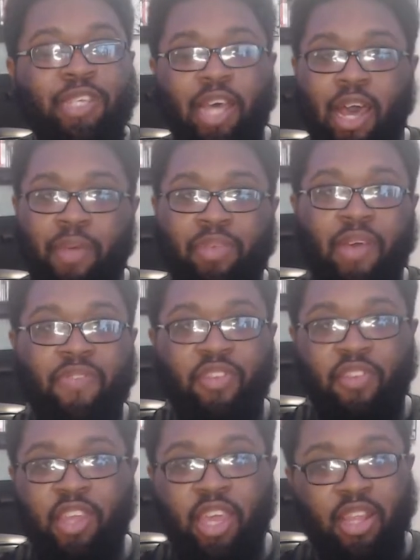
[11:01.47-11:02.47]
times I've
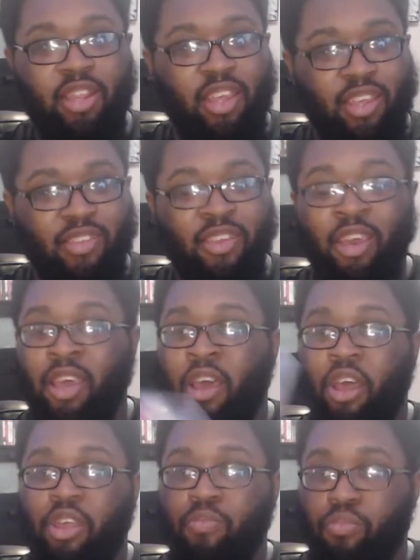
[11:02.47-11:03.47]
seen this,
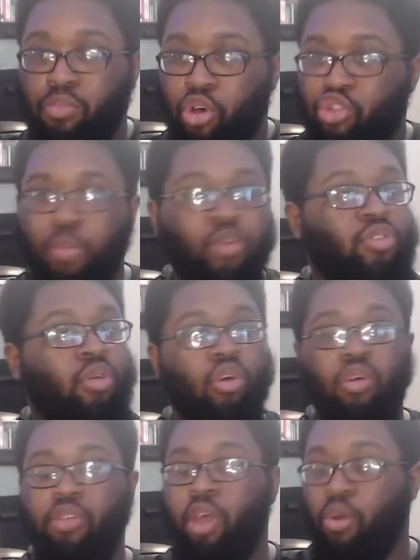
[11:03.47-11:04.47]
in multiple
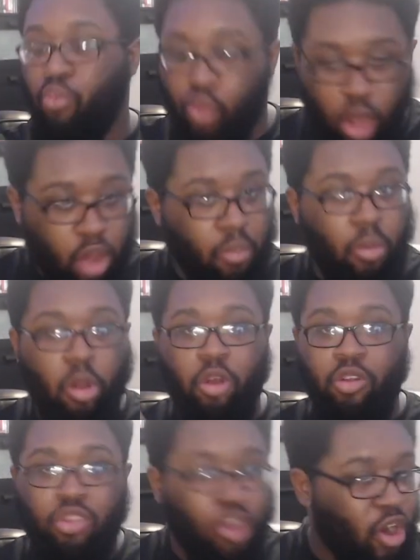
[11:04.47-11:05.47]
stores like
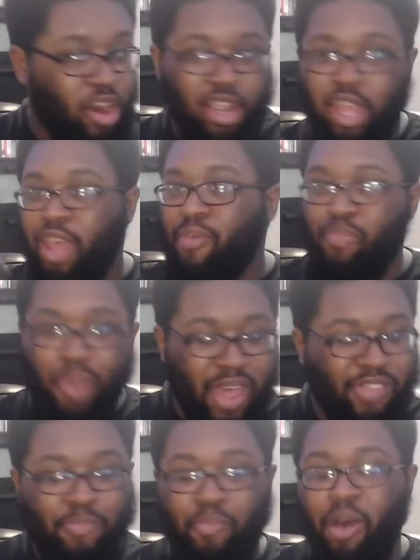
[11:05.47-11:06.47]
Walmart, Target,
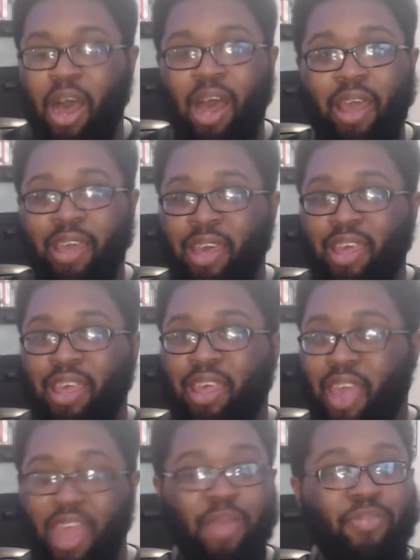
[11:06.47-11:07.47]
Best Buy,
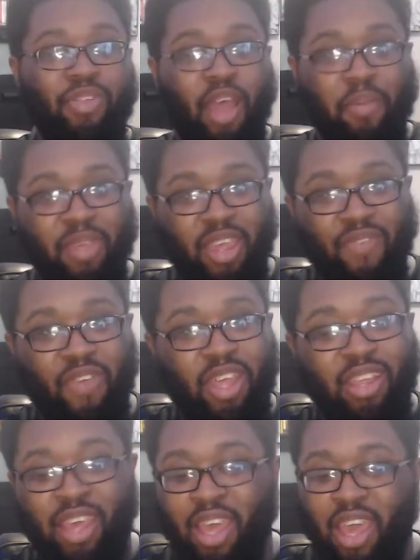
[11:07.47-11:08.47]
GameStop
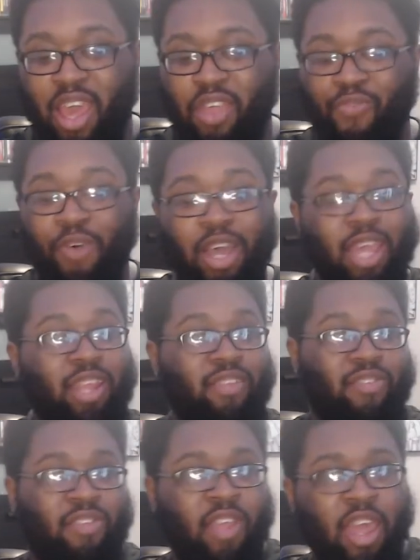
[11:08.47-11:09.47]
even is fucking
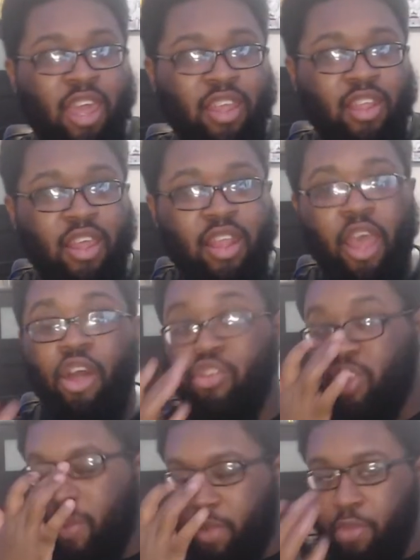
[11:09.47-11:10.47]
insane. And hell,
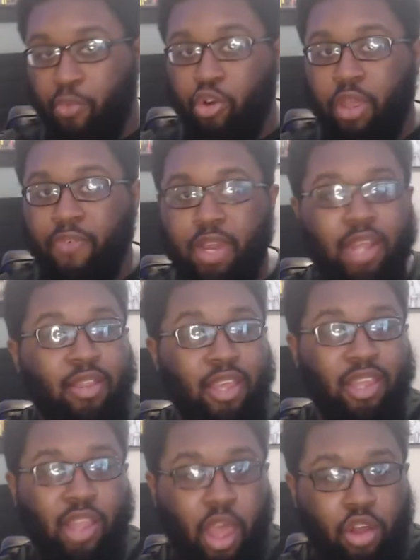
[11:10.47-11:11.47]
some of them were even at
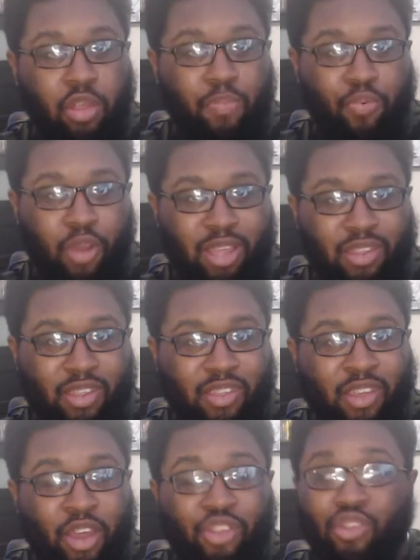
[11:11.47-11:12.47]
discounted
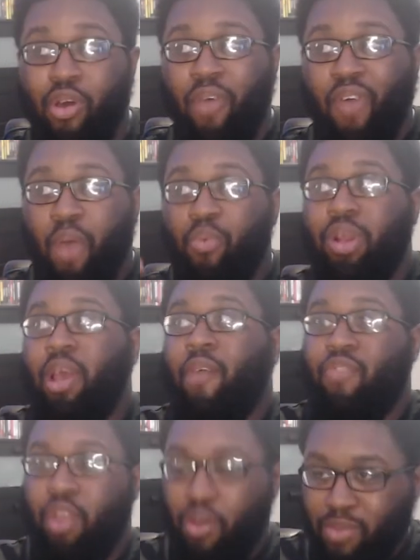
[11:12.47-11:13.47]
prices. So if I would
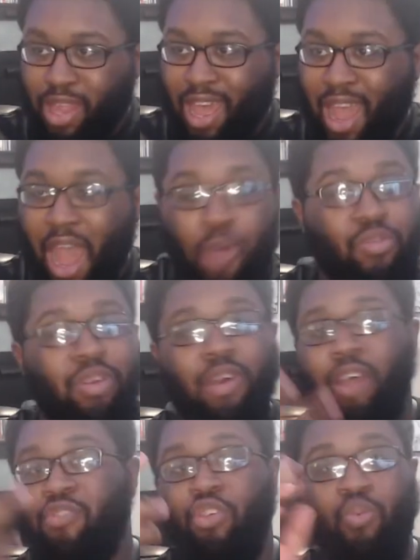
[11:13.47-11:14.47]
have known that, I would
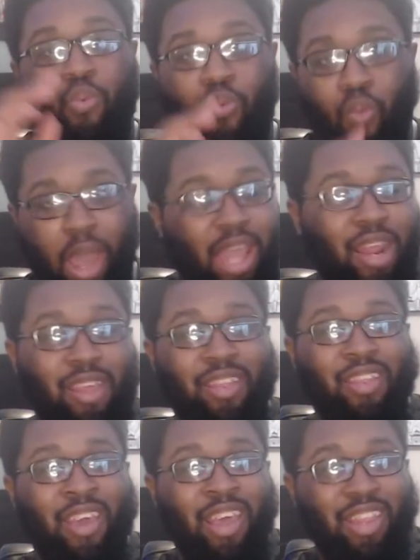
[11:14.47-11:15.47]
have just waited
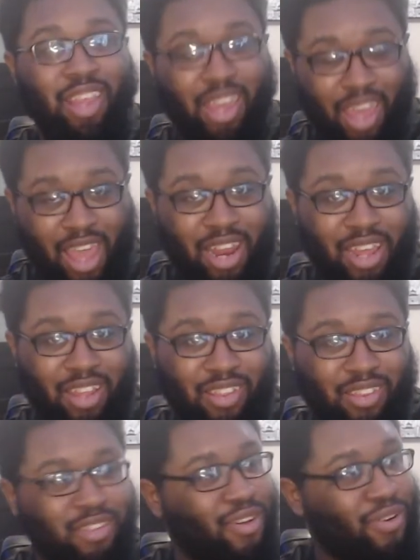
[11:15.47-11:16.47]
to get it.
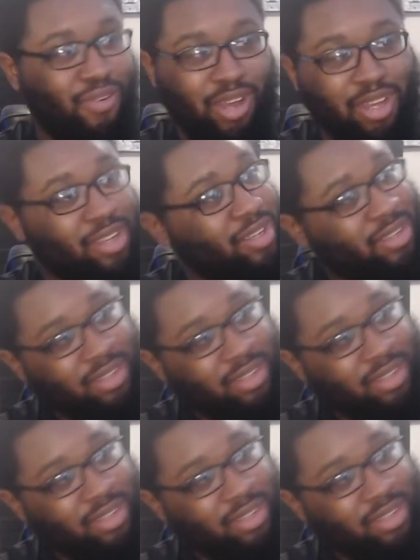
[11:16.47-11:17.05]
So uh